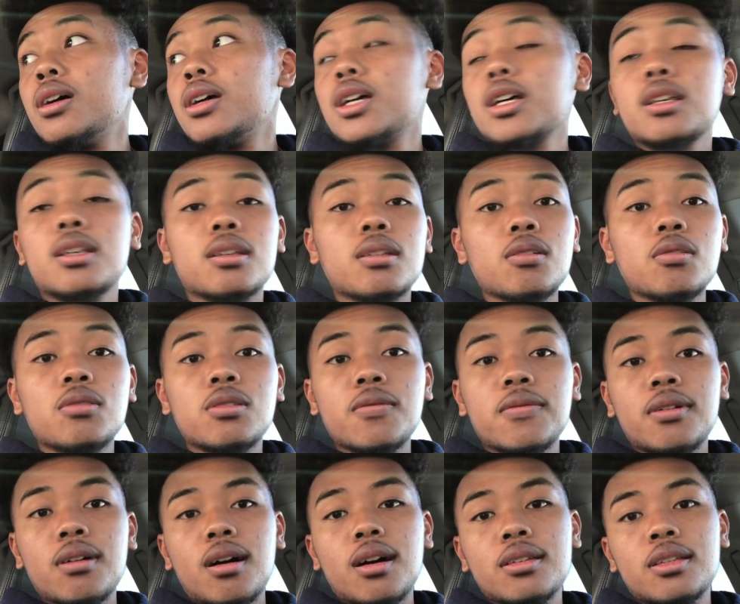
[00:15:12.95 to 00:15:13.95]
exclusive
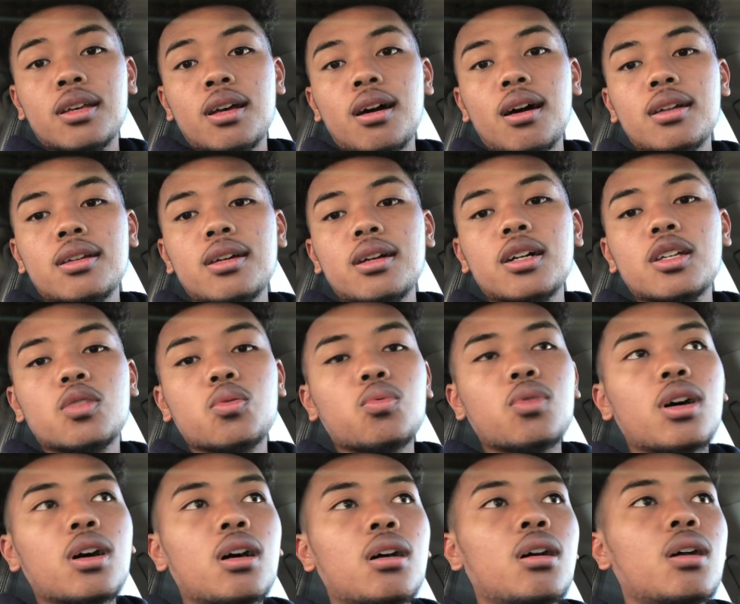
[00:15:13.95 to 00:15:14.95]
content on there as
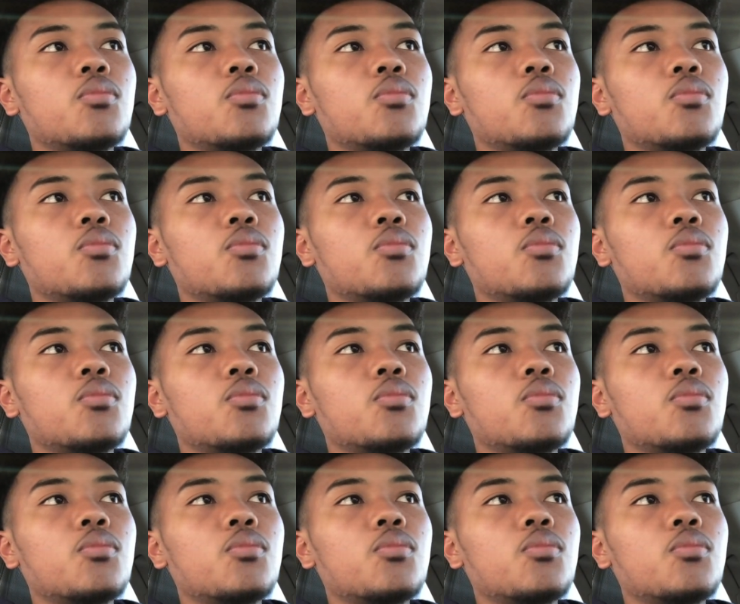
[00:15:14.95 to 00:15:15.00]
well.